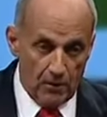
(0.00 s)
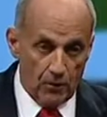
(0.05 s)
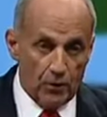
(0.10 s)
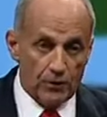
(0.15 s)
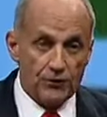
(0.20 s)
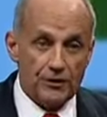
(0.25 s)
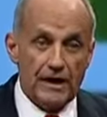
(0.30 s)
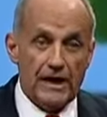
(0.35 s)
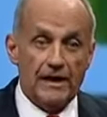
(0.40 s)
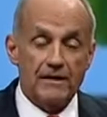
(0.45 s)

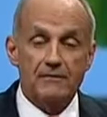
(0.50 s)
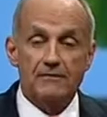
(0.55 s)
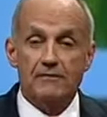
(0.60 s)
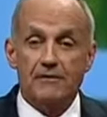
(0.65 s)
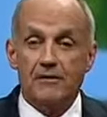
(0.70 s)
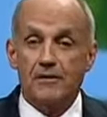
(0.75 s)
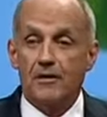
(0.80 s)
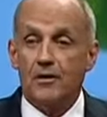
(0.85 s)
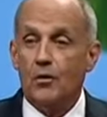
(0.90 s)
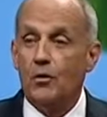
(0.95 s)
was
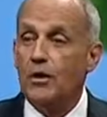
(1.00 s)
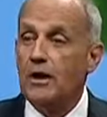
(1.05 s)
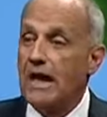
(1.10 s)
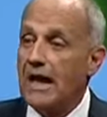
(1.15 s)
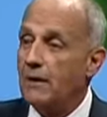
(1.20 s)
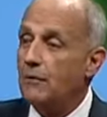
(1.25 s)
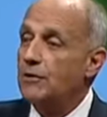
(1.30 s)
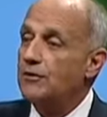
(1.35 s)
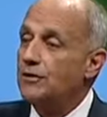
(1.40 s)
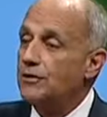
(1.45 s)
that when
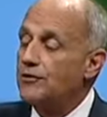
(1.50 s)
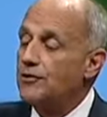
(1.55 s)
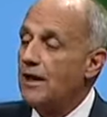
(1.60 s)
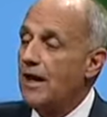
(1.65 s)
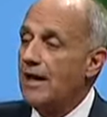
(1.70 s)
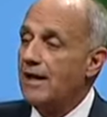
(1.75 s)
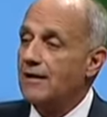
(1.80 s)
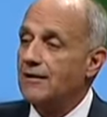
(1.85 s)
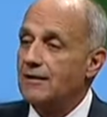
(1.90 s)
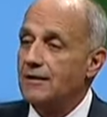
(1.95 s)
I was a
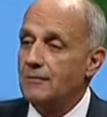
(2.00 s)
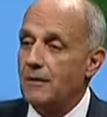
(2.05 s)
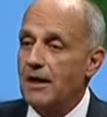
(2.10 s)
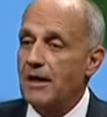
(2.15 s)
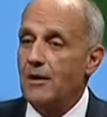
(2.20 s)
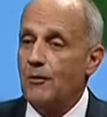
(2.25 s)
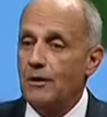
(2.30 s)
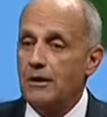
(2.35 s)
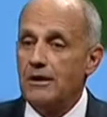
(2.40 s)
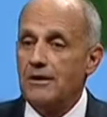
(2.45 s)
child and
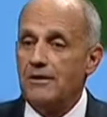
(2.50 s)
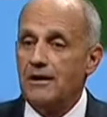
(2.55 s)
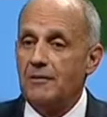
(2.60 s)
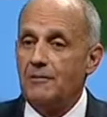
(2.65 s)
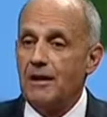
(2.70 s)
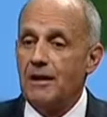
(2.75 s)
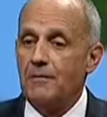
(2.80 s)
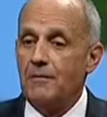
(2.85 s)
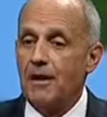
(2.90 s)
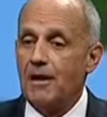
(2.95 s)
my abuelita
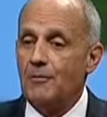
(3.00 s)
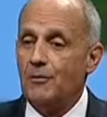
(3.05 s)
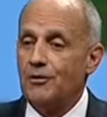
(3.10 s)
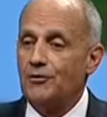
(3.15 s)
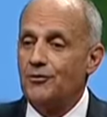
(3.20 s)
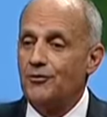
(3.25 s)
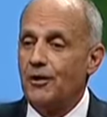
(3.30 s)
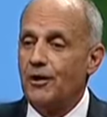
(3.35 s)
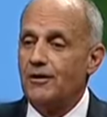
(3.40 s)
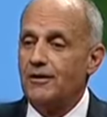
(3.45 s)
and my mom were
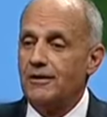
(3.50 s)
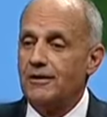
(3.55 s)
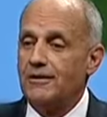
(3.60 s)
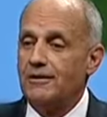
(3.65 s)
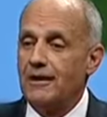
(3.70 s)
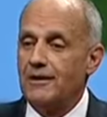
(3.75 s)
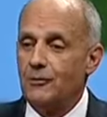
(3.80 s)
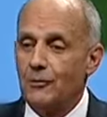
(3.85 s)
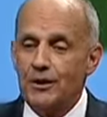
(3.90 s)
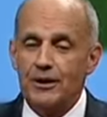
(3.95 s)

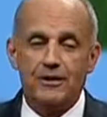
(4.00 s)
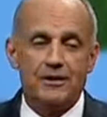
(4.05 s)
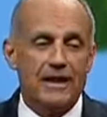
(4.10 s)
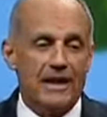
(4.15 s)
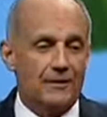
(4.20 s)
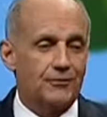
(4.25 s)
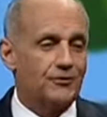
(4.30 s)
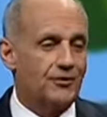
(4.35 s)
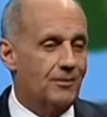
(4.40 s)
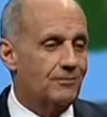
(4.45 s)
struggling, that we didn't
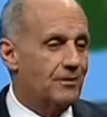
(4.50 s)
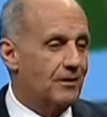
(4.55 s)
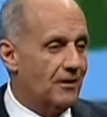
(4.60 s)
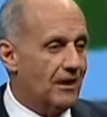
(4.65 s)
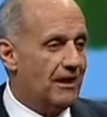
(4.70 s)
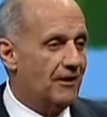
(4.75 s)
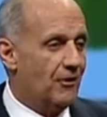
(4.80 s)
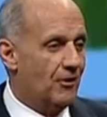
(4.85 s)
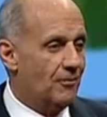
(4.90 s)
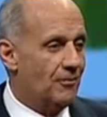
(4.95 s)
have something
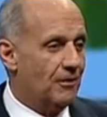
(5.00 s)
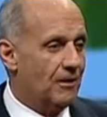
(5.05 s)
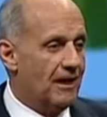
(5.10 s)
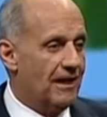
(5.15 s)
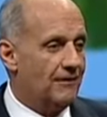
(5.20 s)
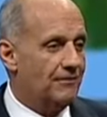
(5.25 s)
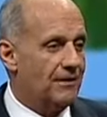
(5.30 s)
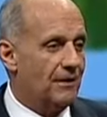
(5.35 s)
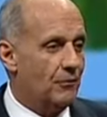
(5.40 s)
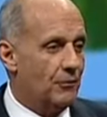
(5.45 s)
like
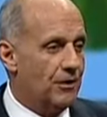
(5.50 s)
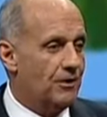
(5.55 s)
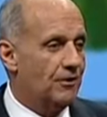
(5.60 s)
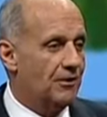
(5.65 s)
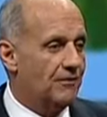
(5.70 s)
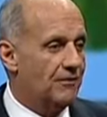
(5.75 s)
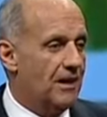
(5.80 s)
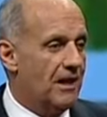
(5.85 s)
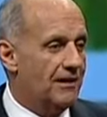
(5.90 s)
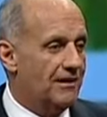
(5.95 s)
Herbalife that we
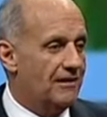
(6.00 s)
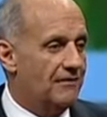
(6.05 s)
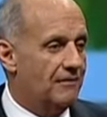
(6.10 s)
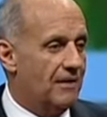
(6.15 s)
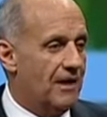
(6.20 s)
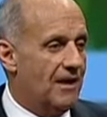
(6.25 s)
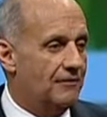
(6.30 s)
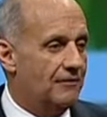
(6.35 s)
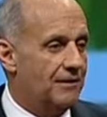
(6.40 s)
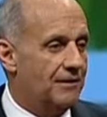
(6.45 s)
could have gotten
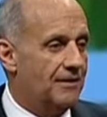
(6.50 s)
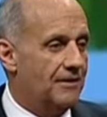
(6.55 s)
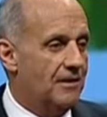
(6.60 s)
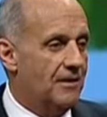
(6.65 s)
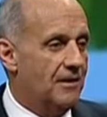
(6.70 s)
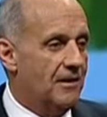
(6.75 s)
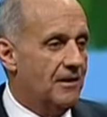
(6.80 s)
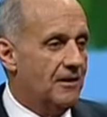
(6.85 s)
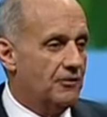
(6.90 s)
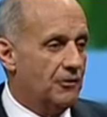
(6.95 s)
involved in
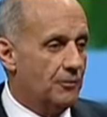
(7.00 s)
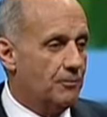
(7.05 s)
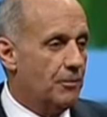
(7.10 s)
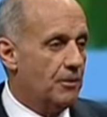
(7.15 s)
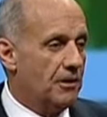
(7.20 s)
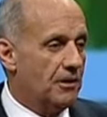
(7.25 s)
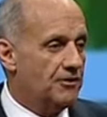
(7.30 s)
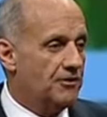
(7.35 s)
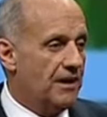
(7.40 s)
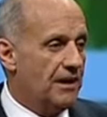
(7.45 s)
to
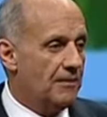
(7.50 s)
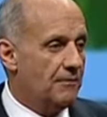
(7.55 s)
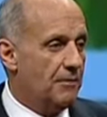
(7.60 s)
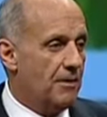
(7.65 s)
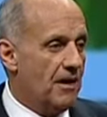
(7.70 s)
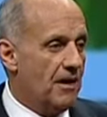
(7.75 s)
pull us out of